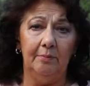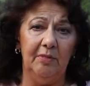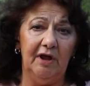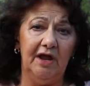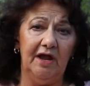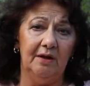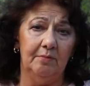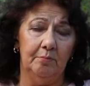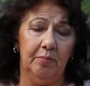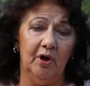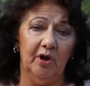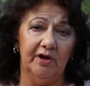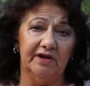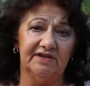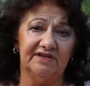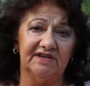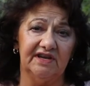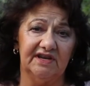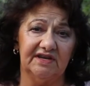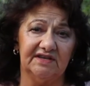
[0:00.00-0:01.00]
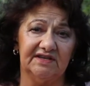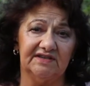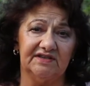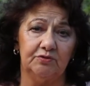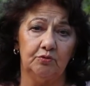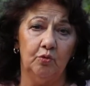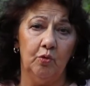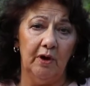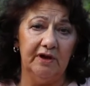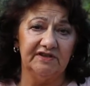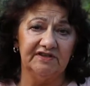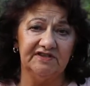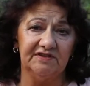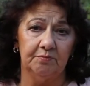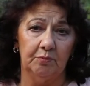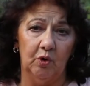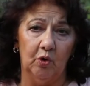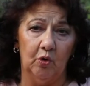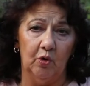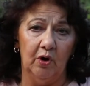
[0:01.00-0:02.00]
in politics
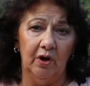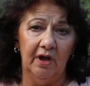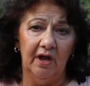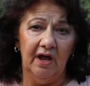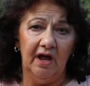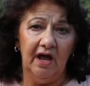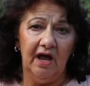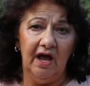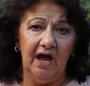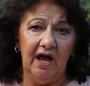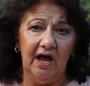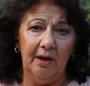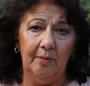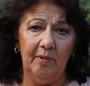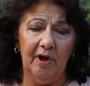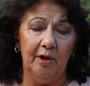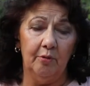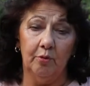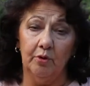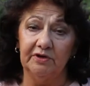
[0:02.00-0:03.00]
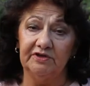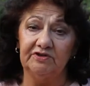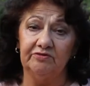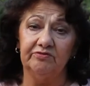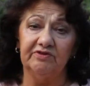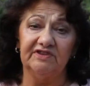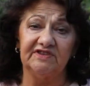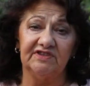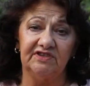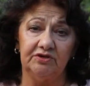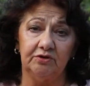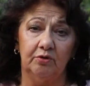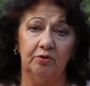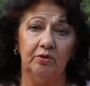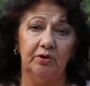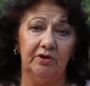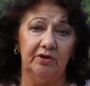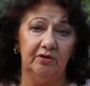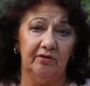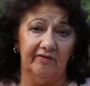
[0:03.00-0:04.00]
once more. I want to
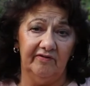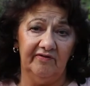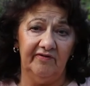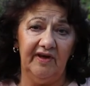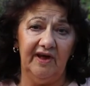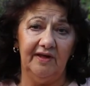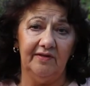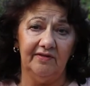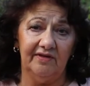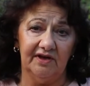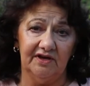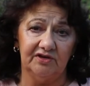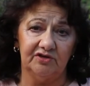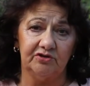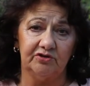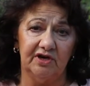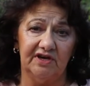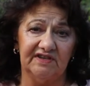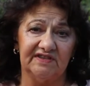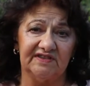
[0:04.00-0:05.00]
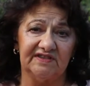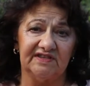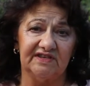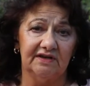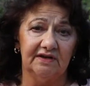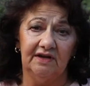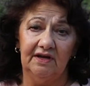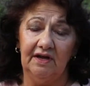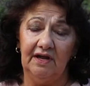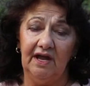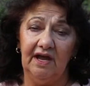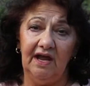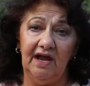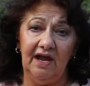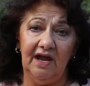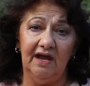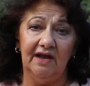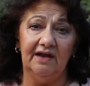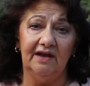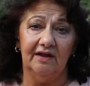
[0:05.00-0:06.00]
restore your faith and trust
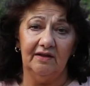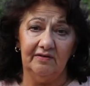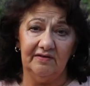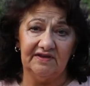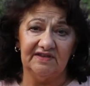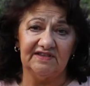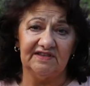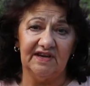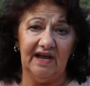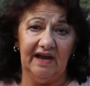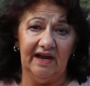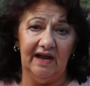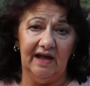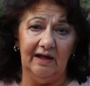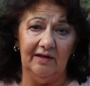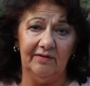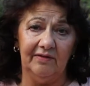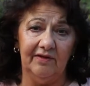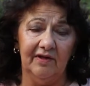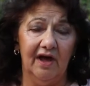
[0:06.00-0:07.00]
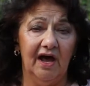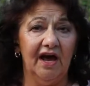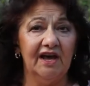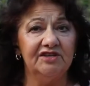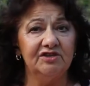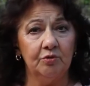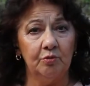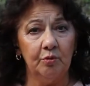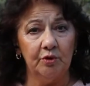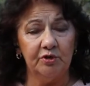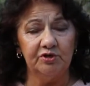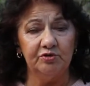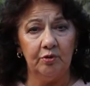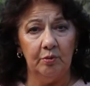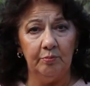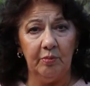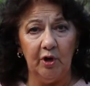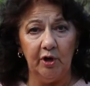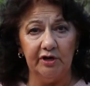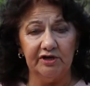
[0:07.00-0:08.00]
in the Senedd. I don't want
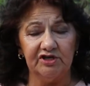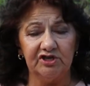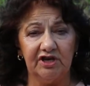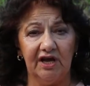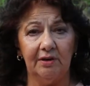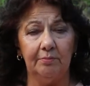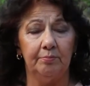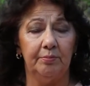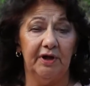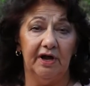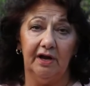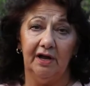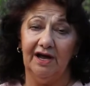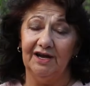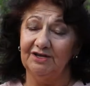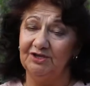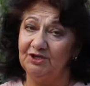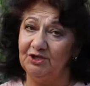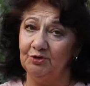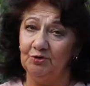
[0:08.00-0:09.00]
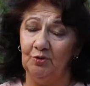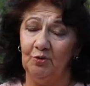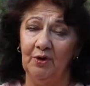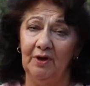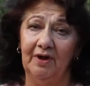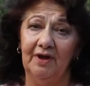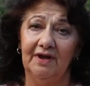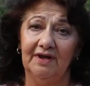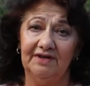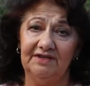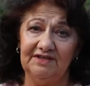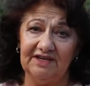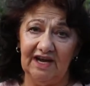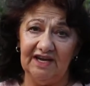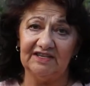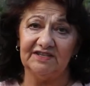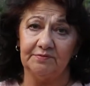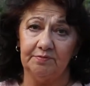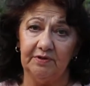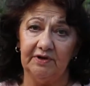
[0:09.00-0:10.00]
to abolish it, but I do
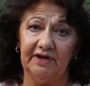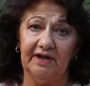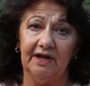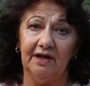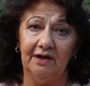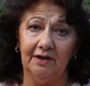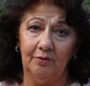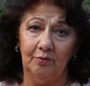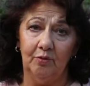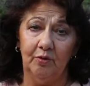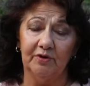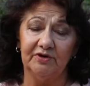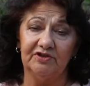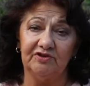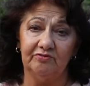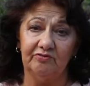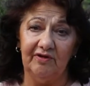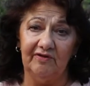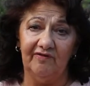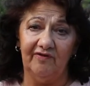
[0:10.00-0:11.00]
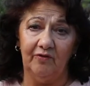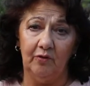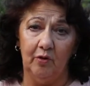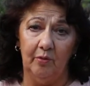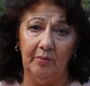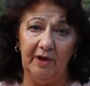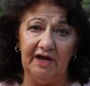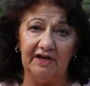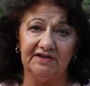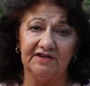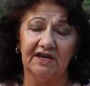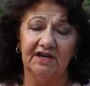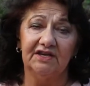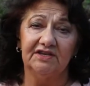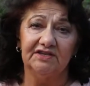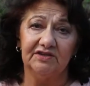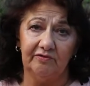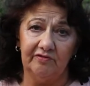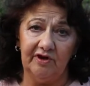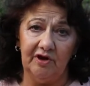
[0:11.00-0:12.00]
desperately want to reform it
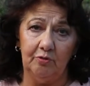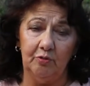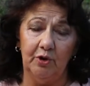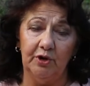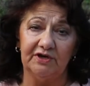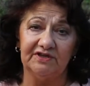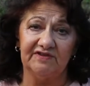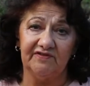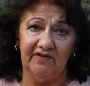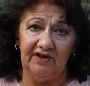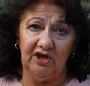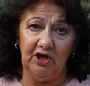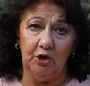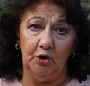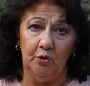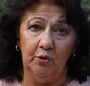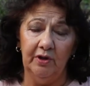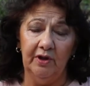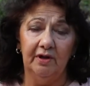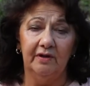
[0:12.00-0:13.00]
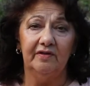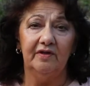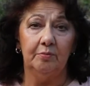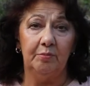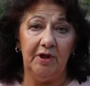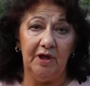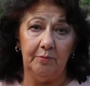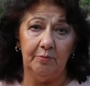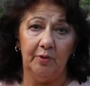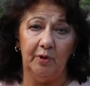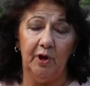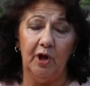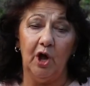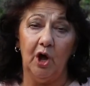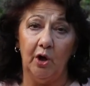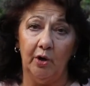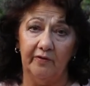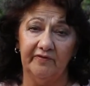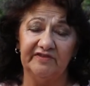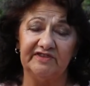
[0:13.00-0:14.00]
so that it works for you, the people
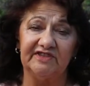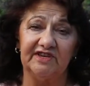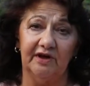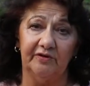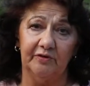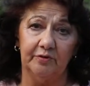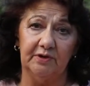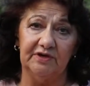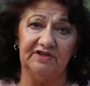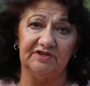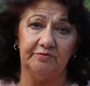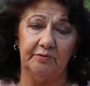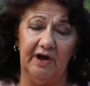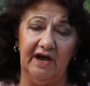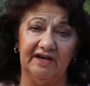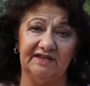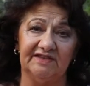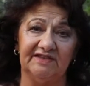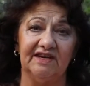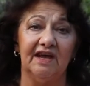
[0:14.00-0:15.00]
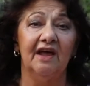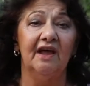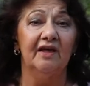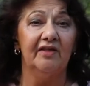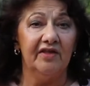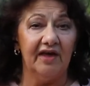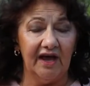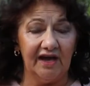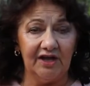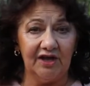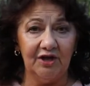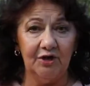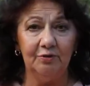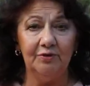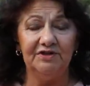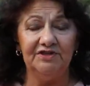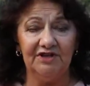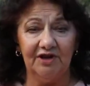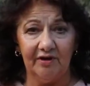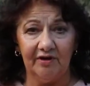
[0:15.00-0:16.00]
of South Wales West. Thank
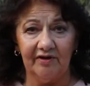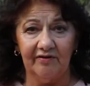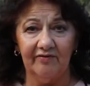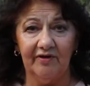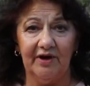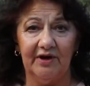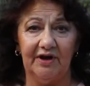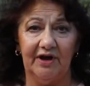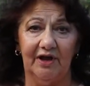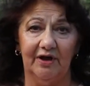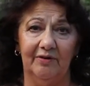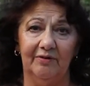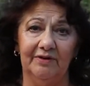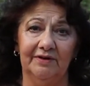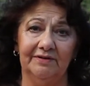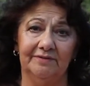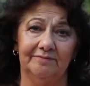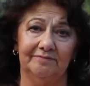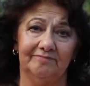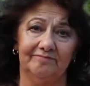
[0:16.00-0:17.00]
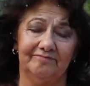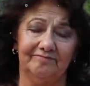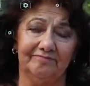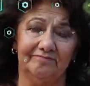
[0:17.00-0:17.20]
you. Diolch yn fawr iawn.